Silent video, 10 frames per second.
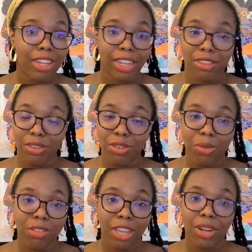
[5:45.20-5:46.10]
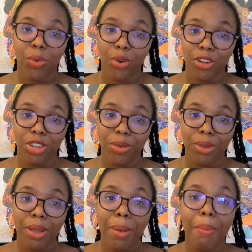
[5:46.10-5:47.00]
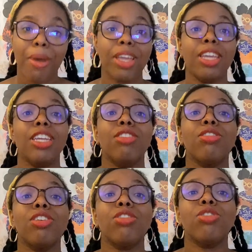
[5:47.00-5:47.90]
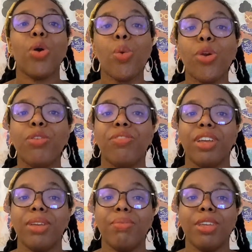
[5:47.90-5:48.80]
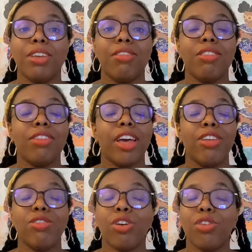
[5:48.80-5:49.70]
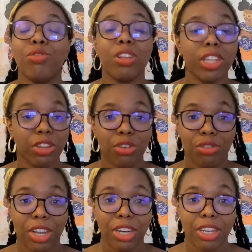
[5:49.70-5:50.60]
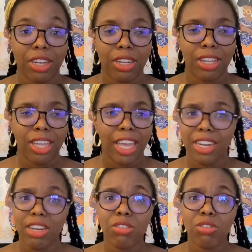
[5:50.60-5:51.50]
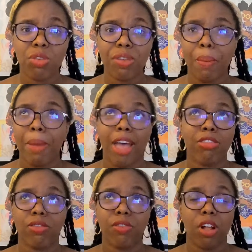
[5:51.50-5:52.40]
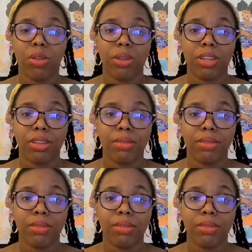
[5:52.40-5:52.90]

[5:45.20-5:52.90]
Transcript: Don't say I didn't warn you, but it is so worth it because these guys are really underrated and they deserve a massive following.